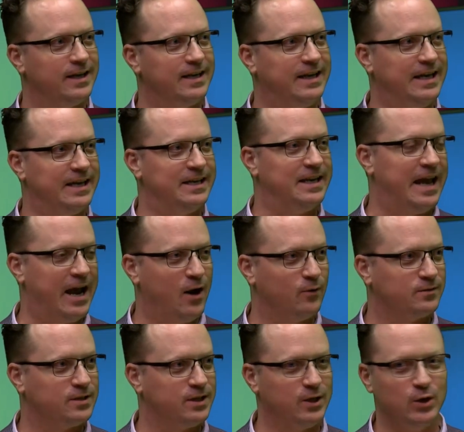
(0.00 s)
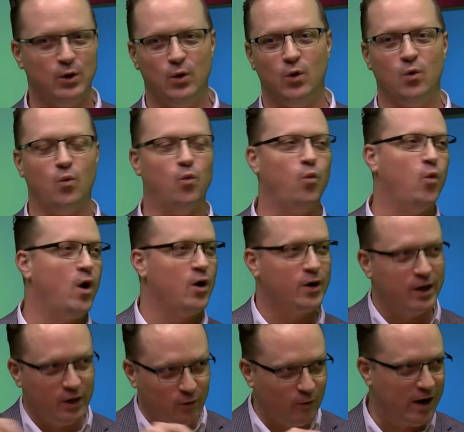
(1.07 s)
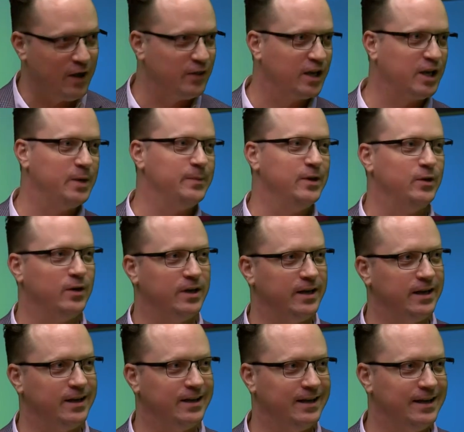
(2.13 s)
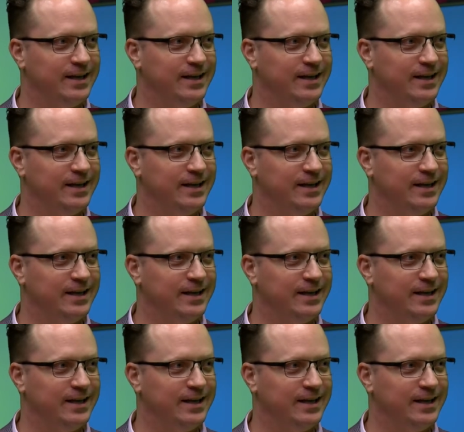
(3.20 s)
getting out, walking around the community,